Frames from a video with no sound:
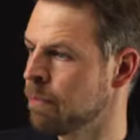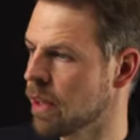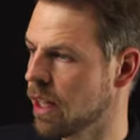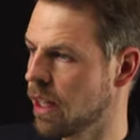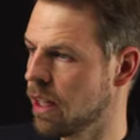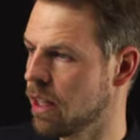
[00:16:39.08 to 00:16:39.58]

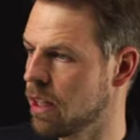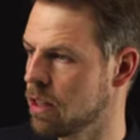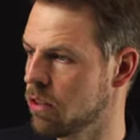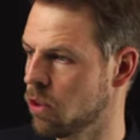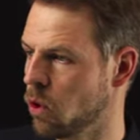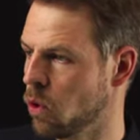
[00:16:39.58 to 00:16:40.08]
And
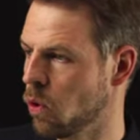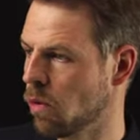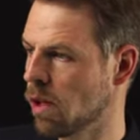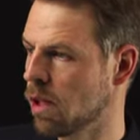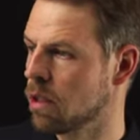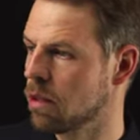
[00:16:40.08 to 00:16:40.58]
so,
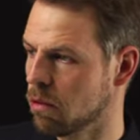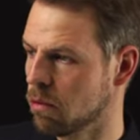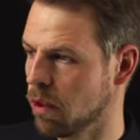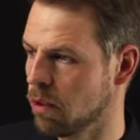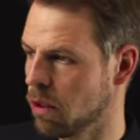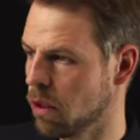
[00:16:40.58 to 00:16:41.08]

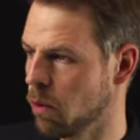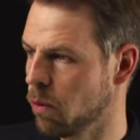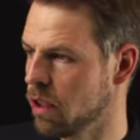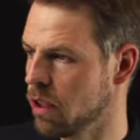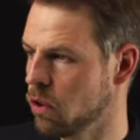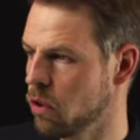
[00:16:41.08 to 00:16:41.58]
well, all we
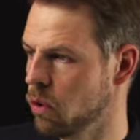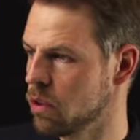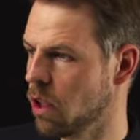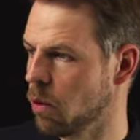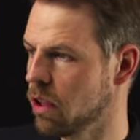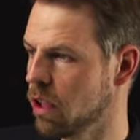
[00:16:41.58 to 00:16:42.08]
need to do is
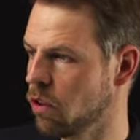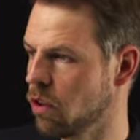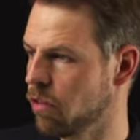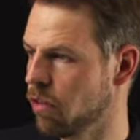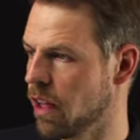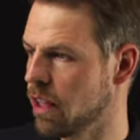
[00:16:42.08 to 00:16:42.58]
now we need to
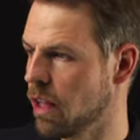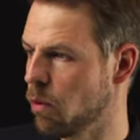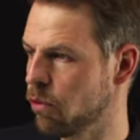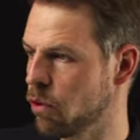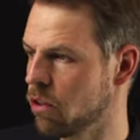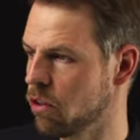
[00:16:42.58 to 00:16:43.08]
define a
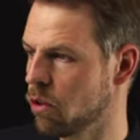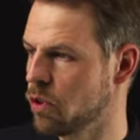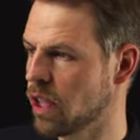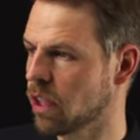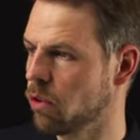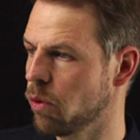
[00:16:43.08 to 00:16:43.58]
reference
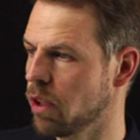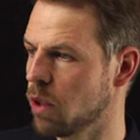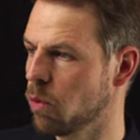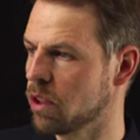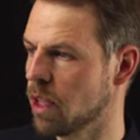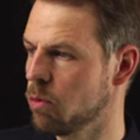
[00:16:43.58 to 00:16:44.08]
trajectory. And
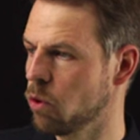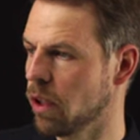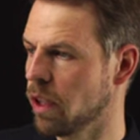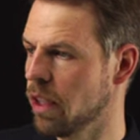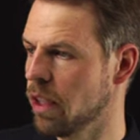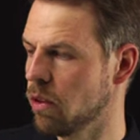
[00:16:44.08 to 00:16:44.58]
what I'm doing
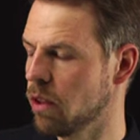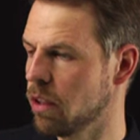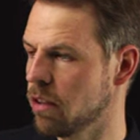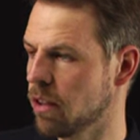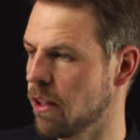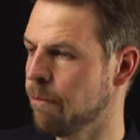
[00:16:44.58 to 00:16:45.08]
here
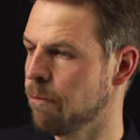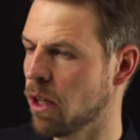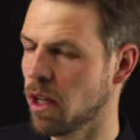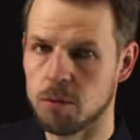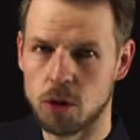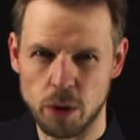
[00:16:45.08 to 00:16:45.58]
is,
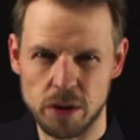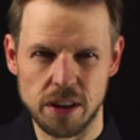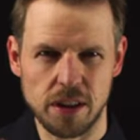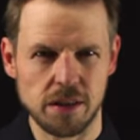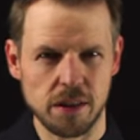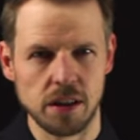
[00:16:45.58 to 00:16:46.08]
you will see
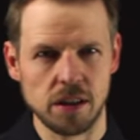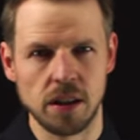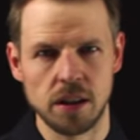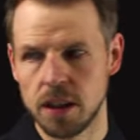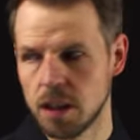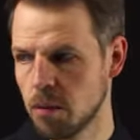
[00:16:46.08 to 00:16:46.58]
this
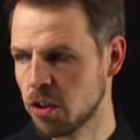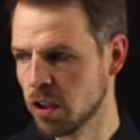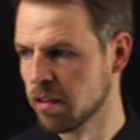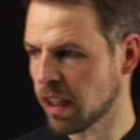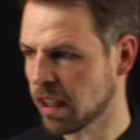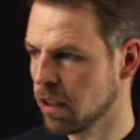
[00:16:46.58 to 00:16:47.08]
in the image in a
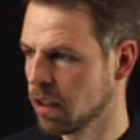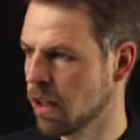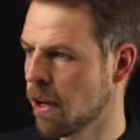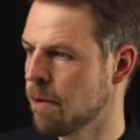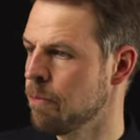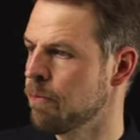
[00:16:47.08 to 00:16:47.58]
second,
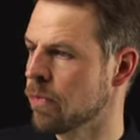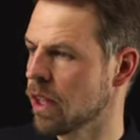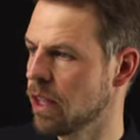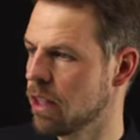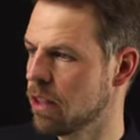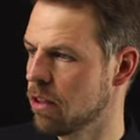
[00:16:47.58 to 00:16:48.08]

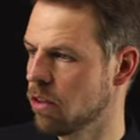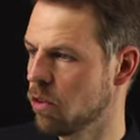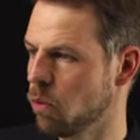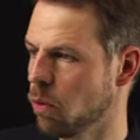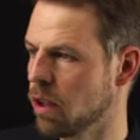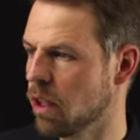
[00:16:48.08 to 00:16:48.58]
it's
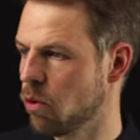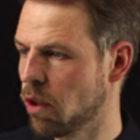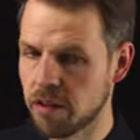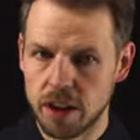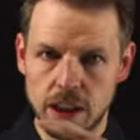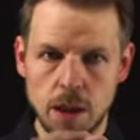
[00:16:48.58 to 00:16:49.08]
we are
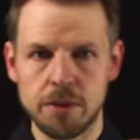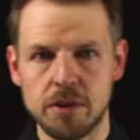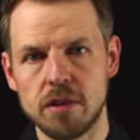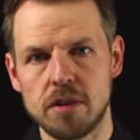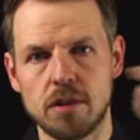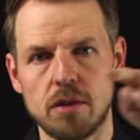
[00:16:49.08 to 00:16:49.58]
driving
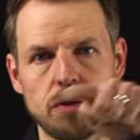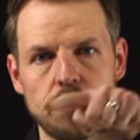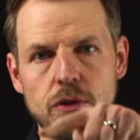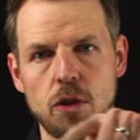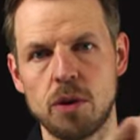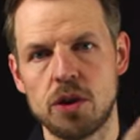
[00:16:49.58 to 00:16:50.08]
ellipses
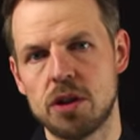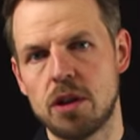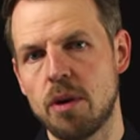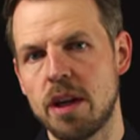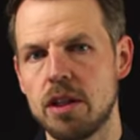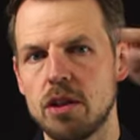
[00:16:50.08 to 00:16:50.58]
for which the
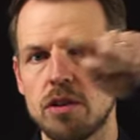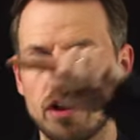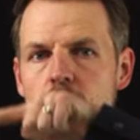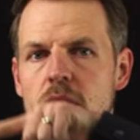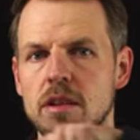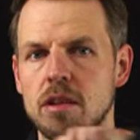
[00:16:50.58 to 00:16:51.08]
radius
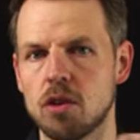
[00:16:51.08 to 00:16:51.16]
increases.